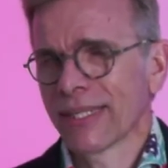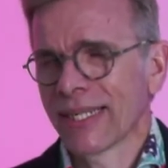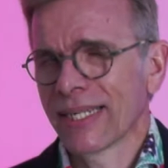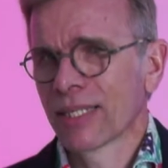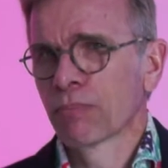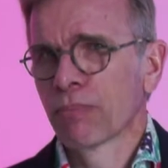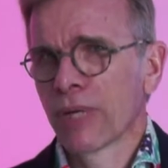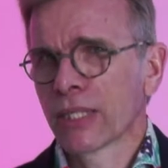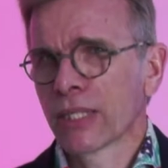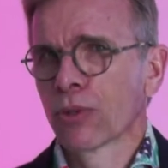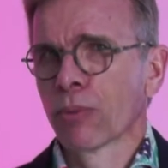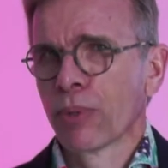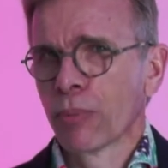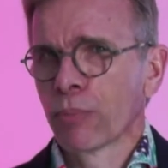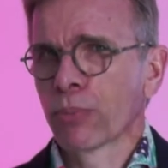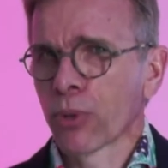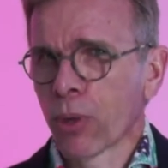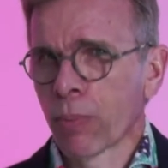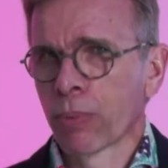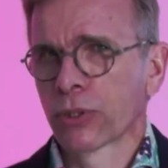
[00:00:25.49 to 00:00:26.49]
it might not be
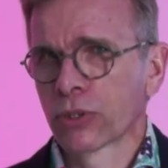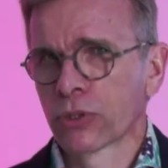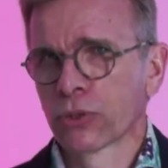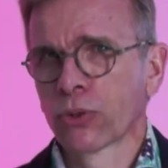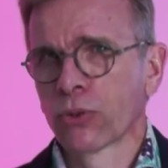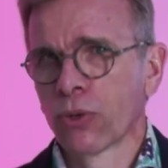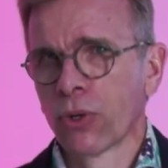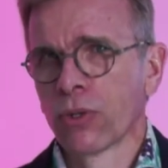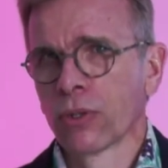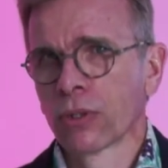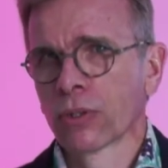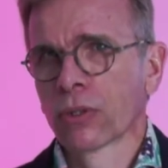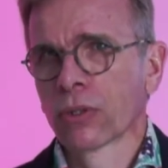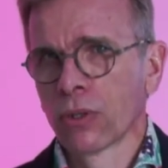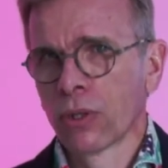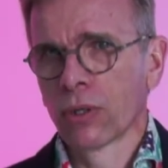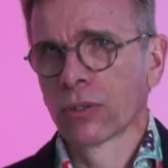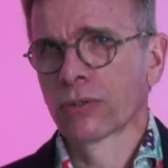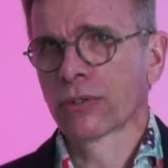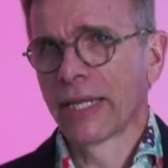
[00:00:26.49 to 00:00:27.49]
proper to call
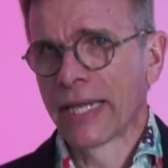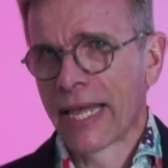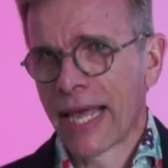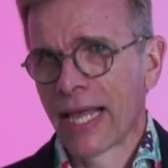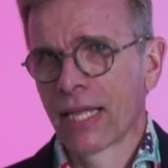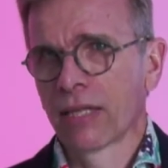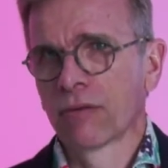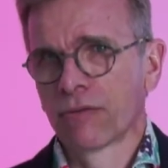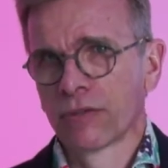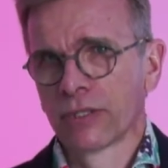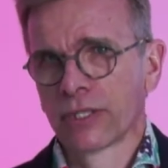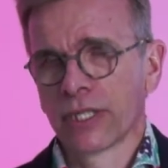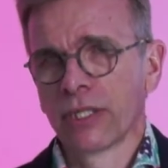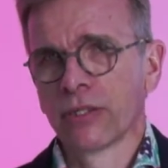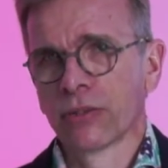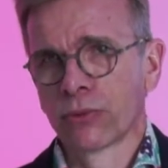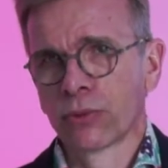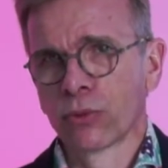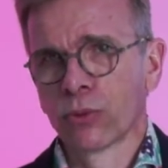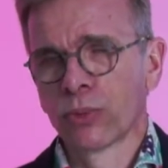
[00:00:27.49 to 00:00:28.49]
God an elephant in
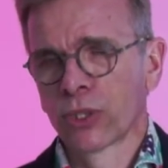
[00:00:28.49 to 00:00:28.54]
the room,